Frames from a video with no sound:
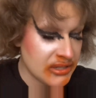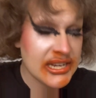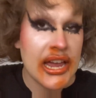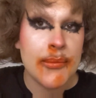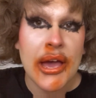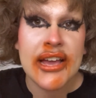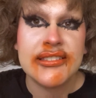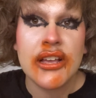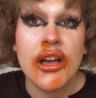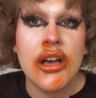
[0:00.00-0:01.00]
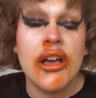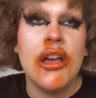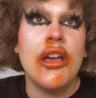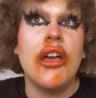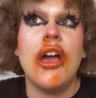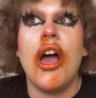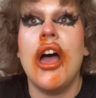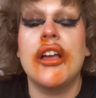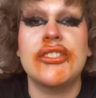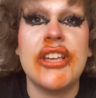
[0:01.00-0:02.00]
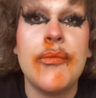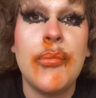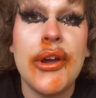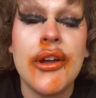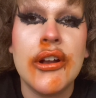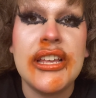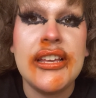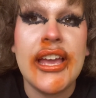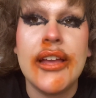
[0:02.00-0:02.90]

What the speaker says: time I saw a Chef Boyardee